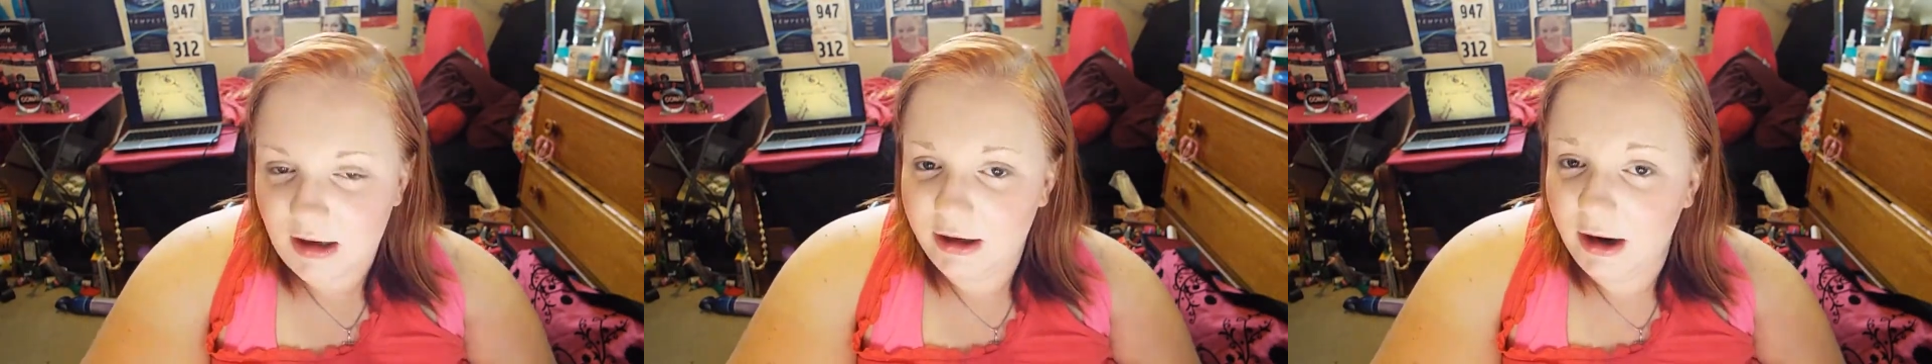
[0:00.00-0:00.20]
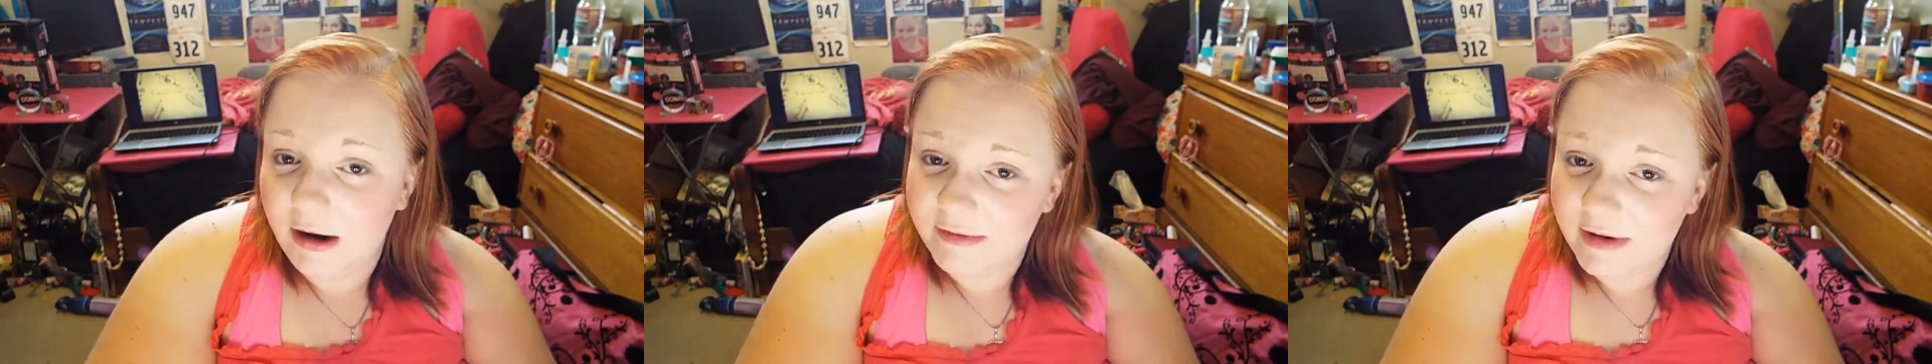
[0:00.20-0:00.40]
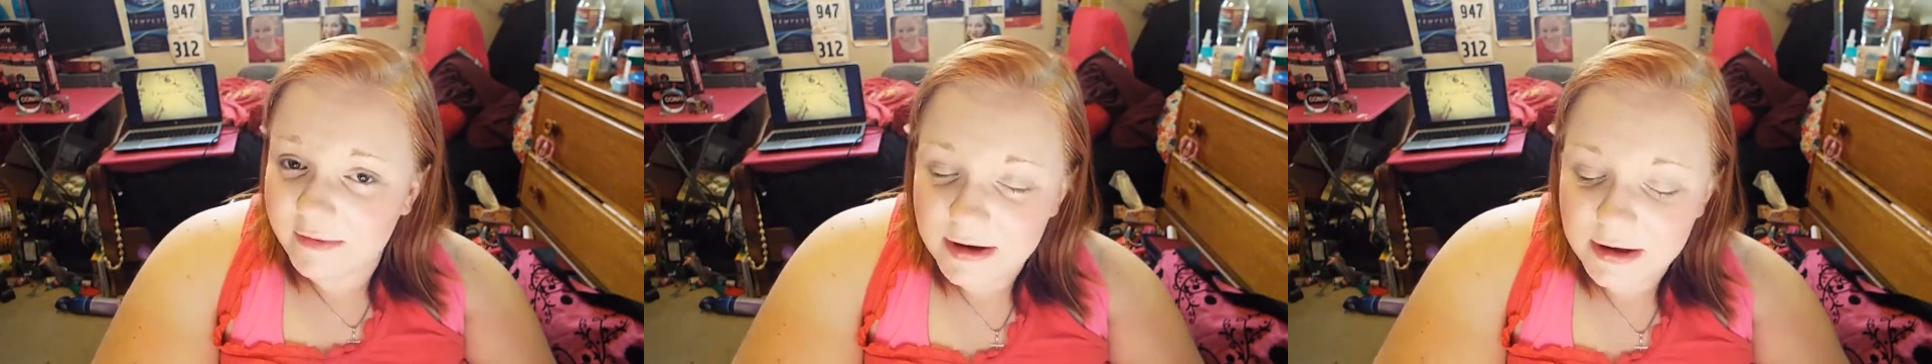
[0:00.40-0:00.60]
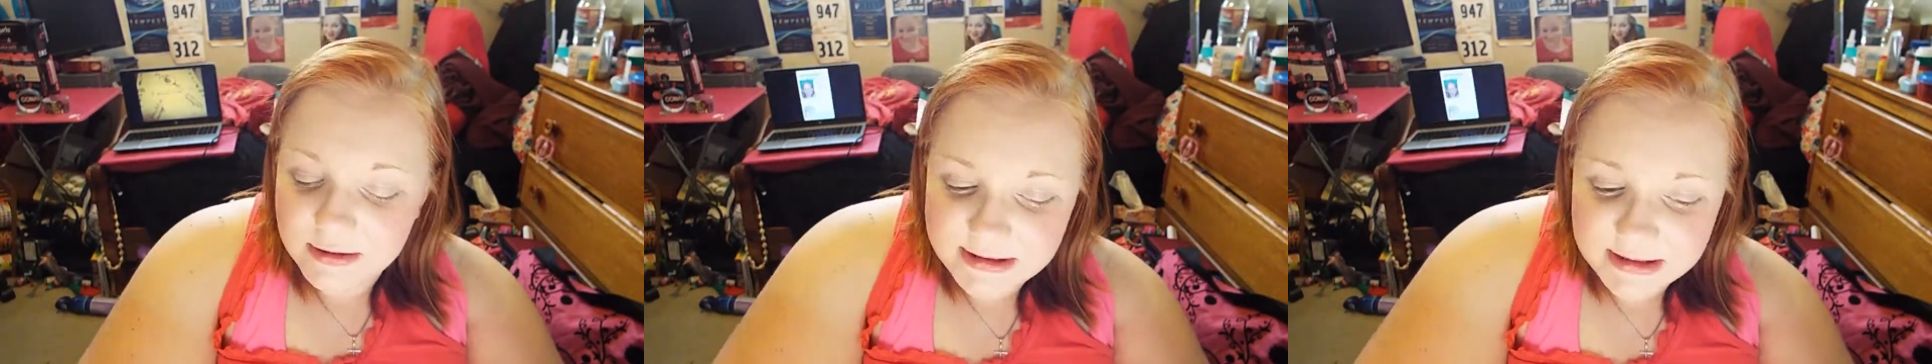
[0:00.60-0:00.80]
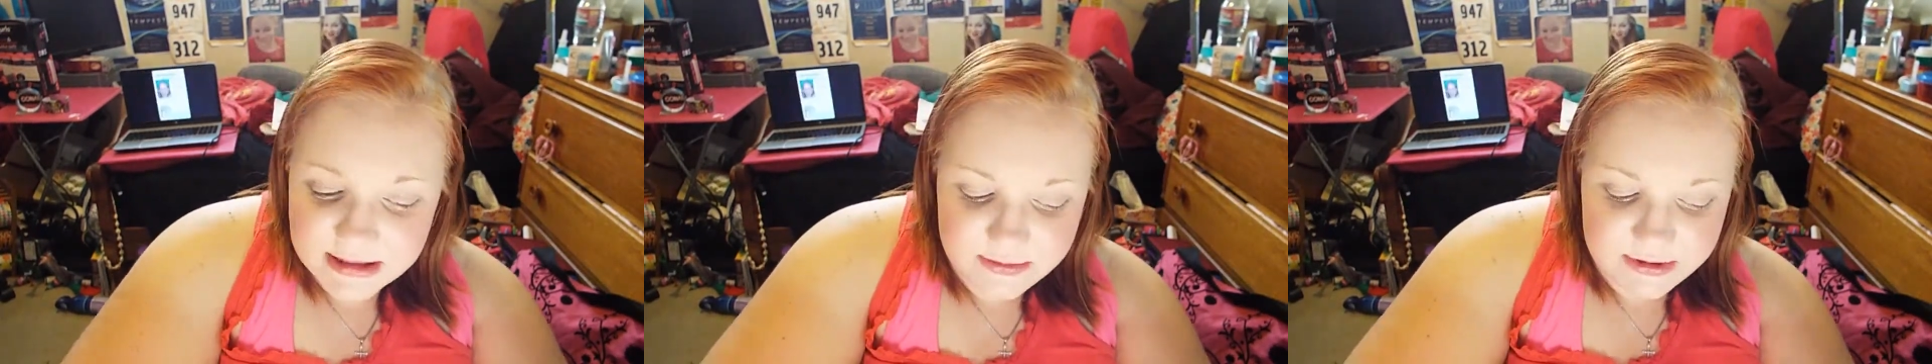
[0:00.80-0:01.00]
Now, I've never
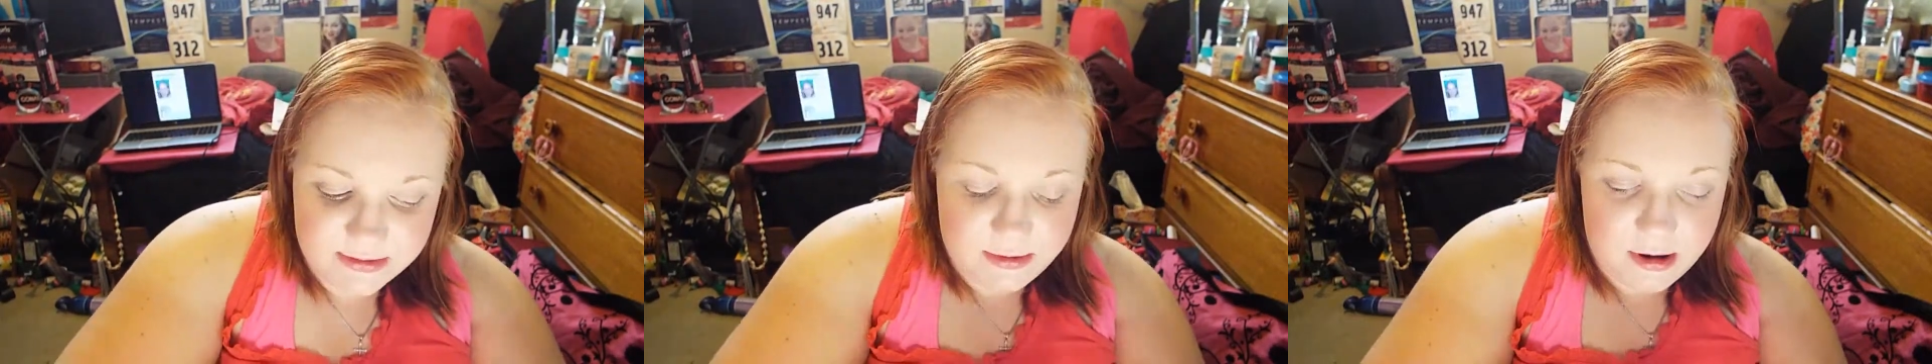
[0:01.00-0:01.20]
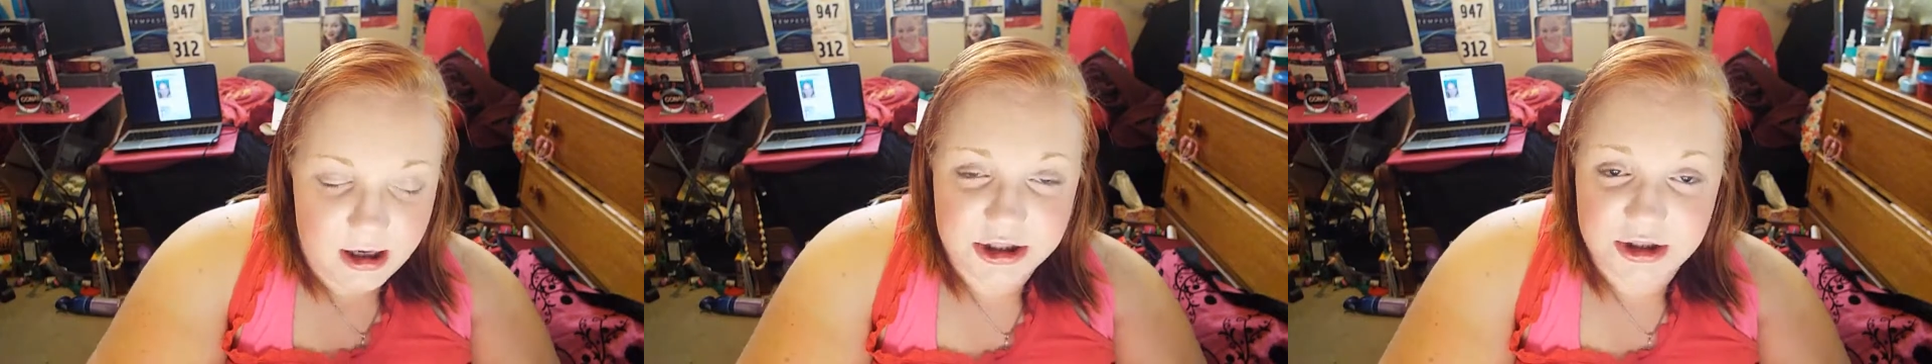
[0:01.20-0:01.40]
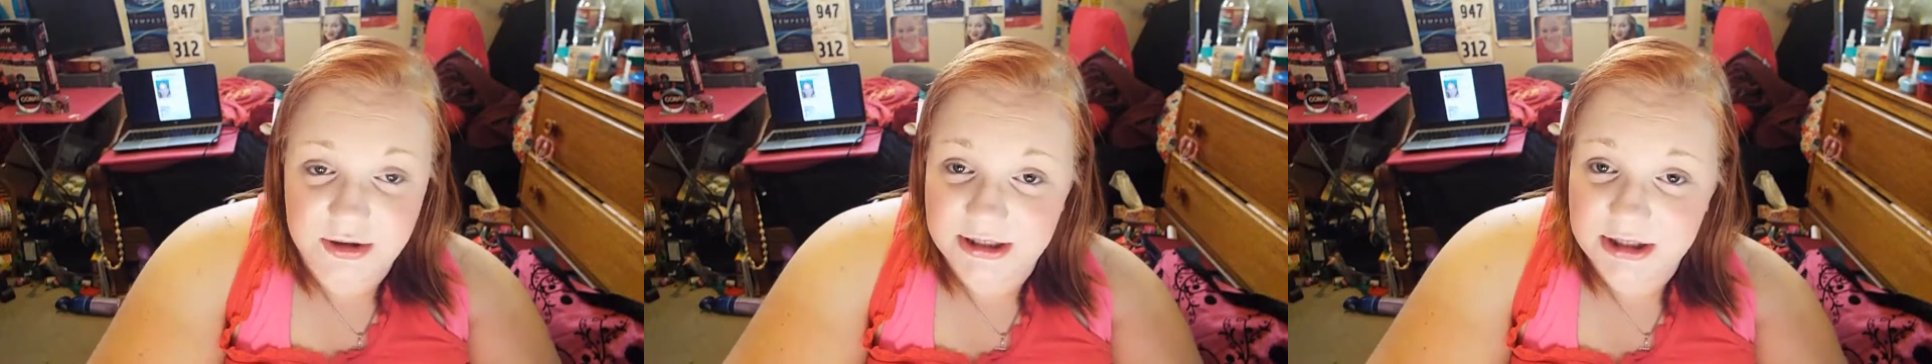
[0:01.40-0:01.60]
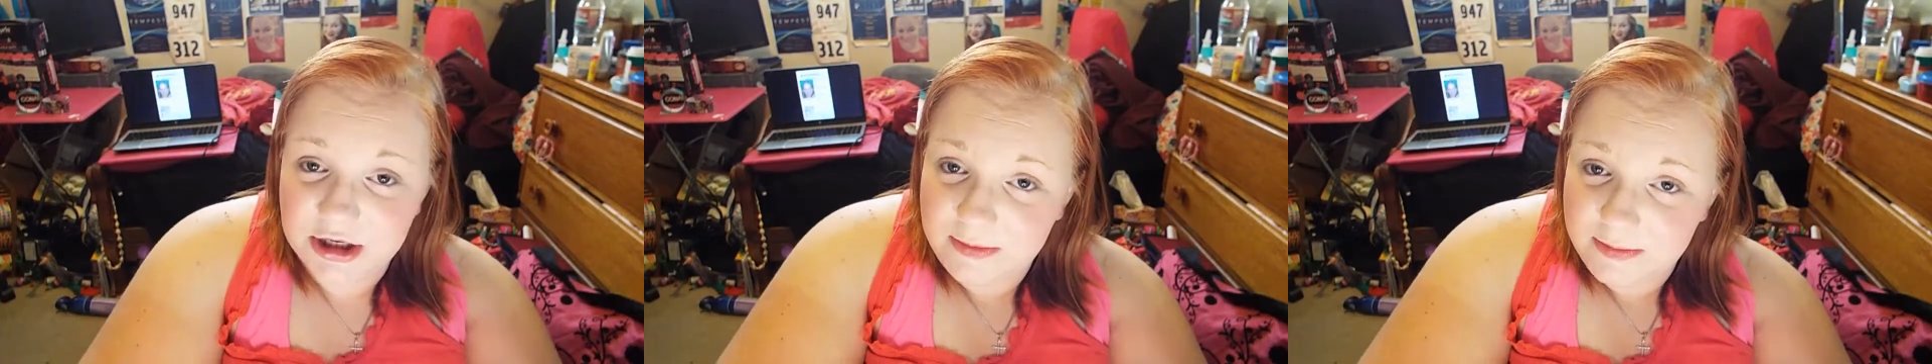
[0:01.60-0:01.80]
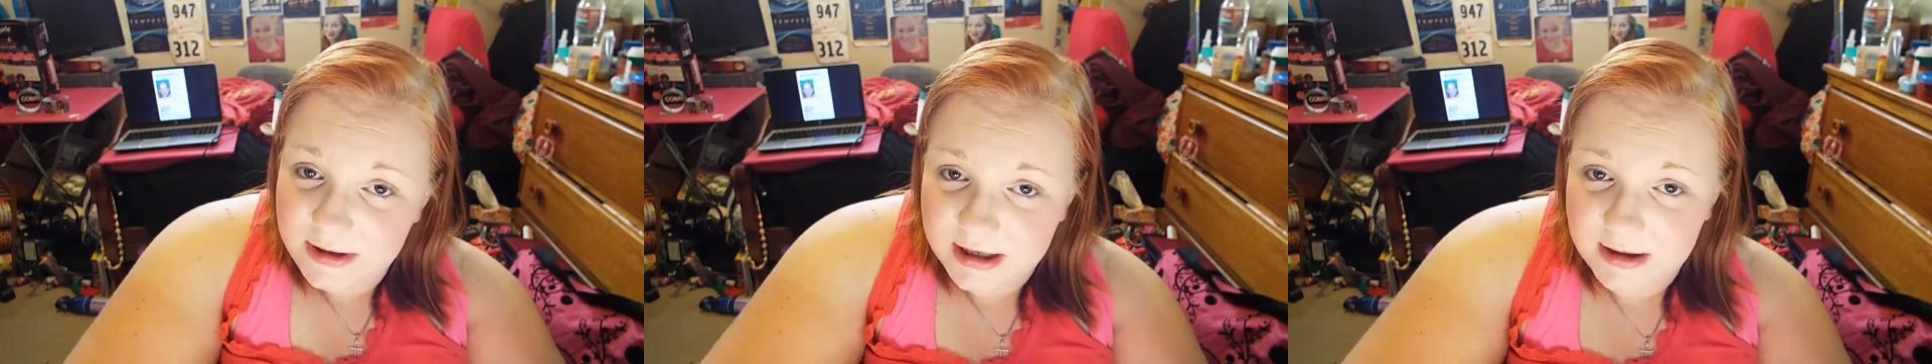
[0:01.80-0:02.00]
used this with a brush, so this
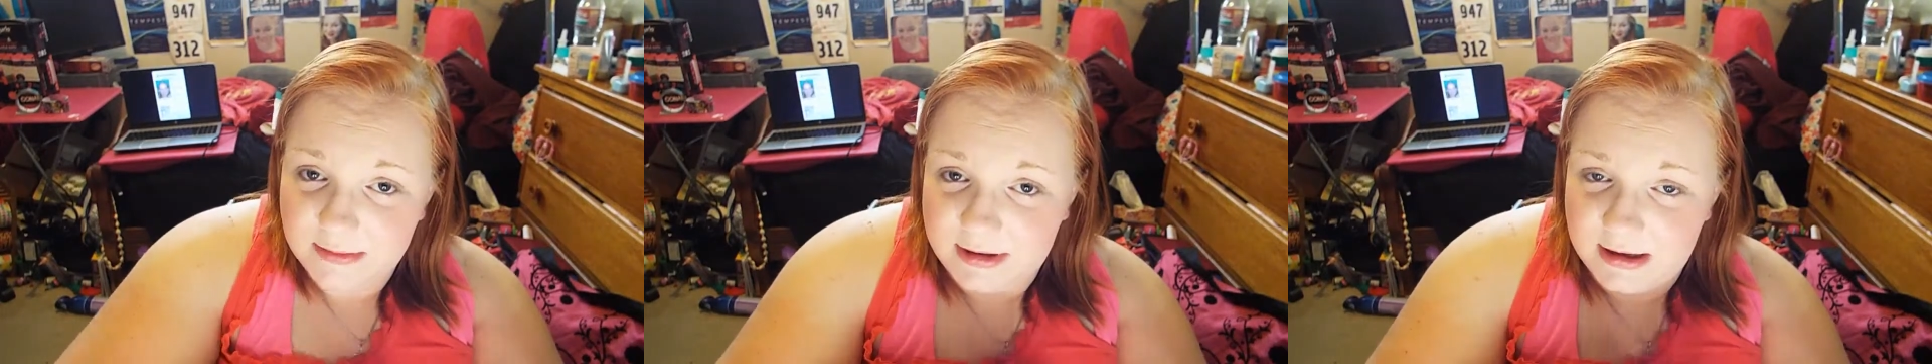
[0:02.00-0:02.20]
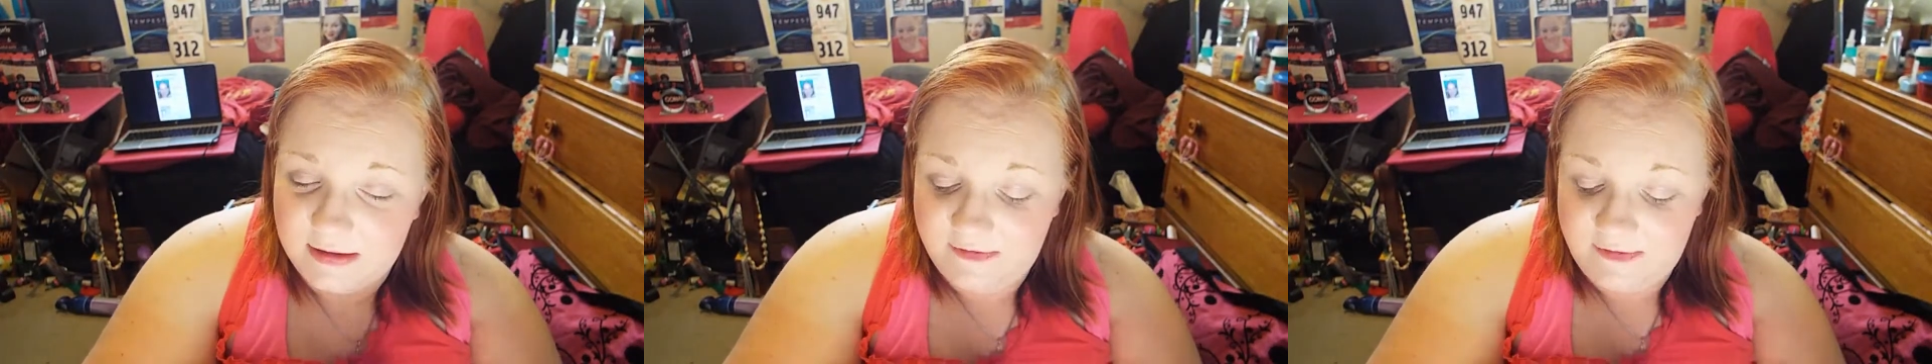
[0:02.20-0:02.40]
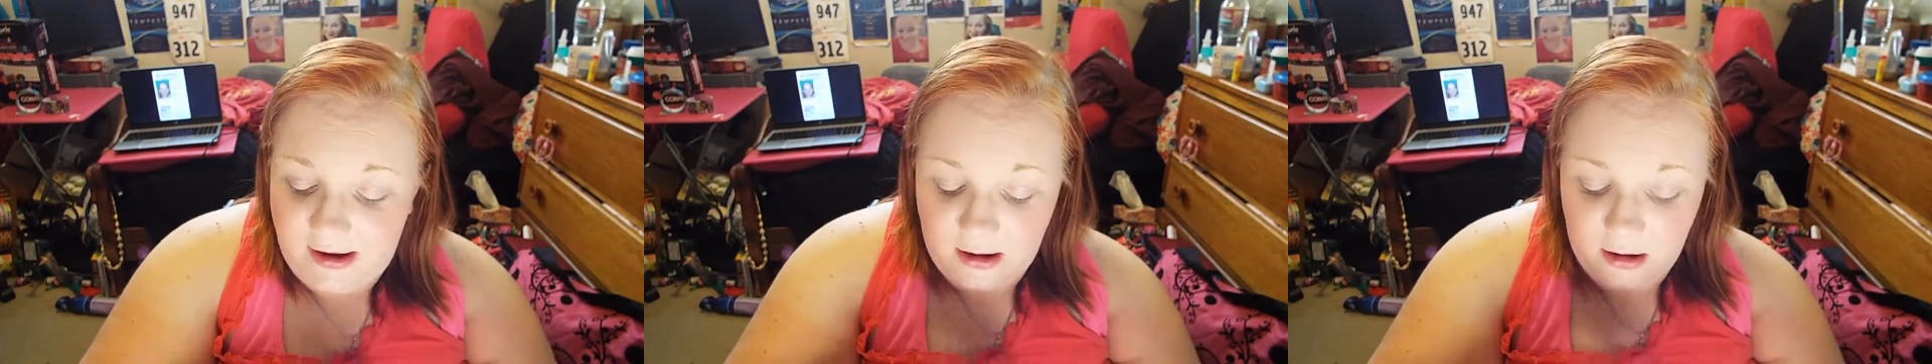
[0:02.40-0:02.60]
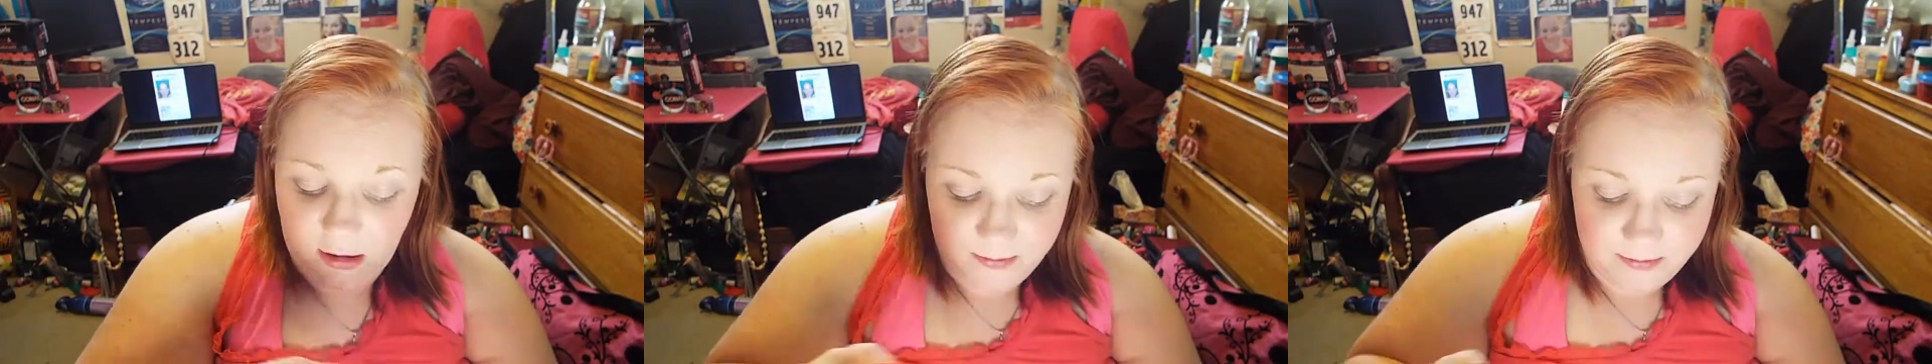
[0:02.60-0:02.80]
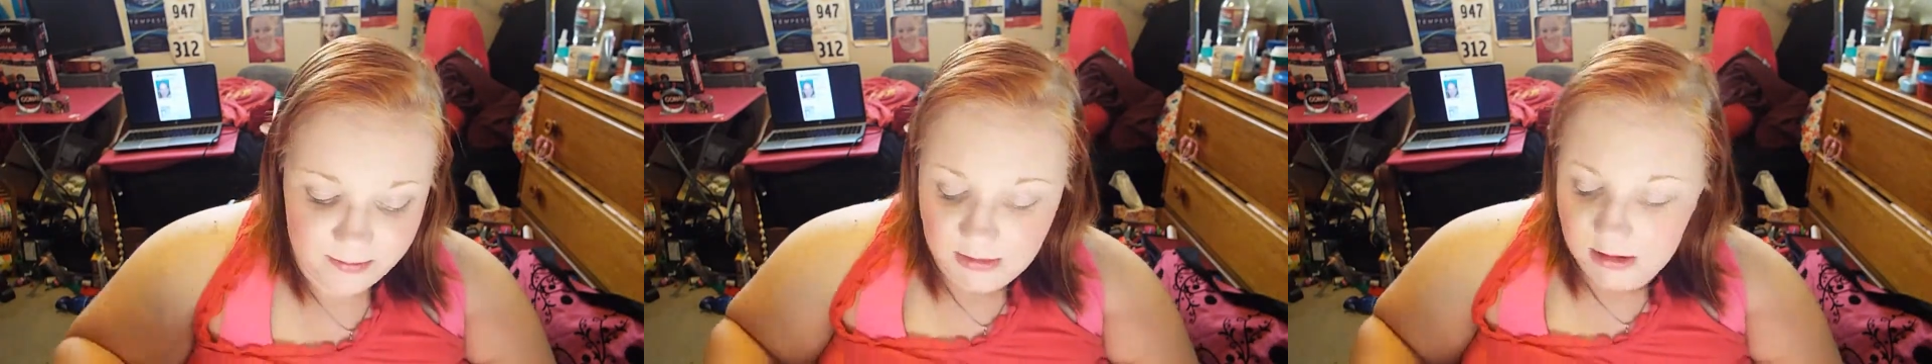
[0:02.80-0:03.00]
could be a complete fail.